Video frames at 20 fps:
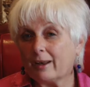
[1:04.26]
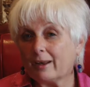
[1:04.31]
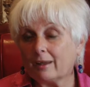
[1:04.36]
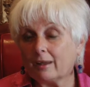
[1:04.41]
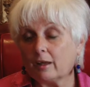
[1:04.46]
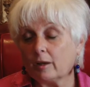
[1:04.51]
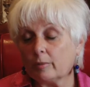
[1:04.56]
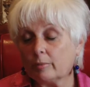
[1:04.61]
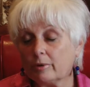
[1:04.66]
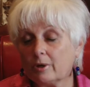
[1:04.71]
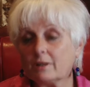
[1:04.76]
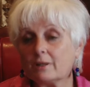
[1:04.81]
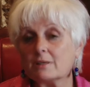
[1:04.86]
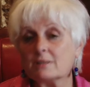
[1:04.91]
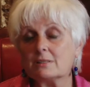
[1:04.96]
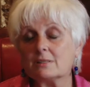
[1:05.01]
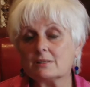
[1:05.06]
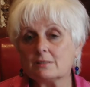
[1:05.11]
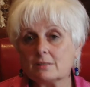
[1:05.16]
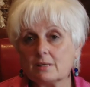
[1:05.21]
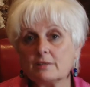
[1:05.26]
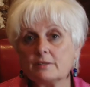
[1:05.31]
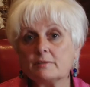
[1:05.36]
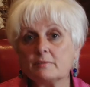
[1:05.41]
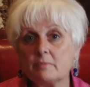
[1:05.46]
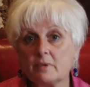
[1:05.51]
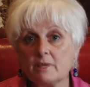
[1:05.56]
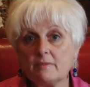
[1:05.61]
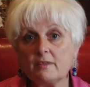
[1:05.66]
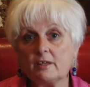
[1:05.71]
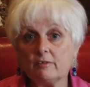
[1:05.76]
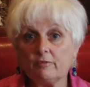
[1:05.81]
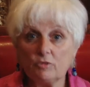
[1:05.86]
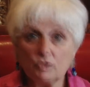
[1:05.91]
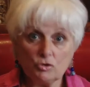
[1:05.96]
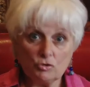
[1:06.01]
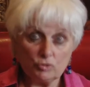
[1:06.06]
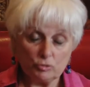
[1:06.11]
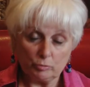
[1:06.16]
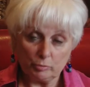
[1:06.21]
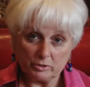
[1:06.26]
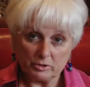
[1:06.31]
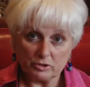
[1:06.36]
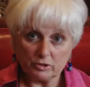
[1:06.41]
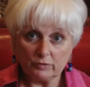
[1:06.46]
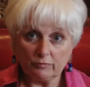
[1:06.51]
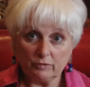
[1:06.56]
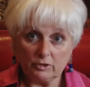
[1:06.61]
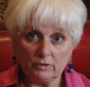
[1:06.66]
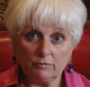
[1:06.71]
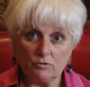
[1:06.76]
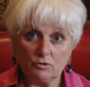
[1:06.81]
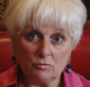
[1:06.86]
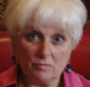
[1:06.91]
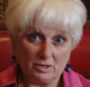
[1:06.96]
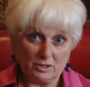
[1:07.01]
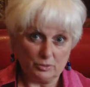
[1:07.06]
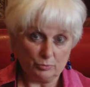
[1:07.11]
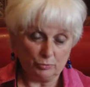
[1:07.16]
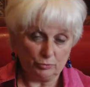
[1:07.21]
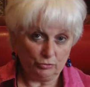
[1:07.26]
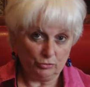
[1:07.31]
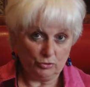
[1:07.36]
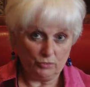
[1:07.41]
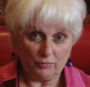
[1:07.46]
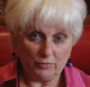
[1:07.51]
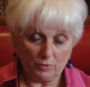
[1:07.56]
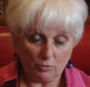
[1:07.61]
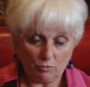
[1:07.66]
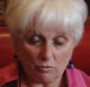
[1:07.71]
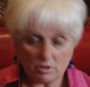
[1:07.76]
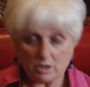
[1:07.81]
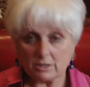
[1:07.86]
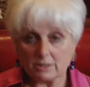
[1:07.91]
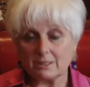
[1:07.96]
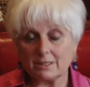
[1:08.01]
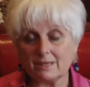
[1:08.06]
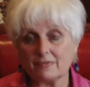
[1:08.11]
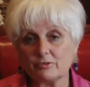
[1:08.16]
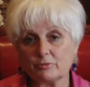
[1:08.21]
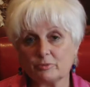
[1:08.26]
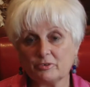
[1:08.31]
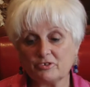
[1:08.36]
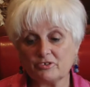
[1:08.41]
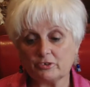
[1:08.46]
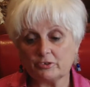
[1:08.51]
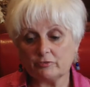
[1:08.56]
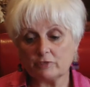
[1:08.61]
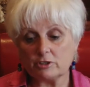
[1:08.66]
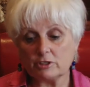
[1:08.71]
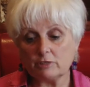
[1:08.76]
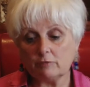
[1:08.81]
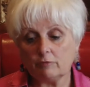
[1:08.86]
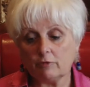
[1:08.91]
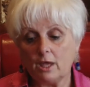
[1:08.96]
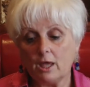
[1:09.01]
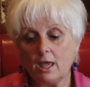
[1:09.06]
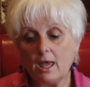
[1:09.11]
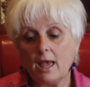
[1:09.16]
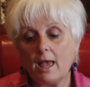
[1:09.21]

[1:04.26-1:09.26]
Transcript: body care products. It does mean that if you use a preservative, you must prove it works as a preservative.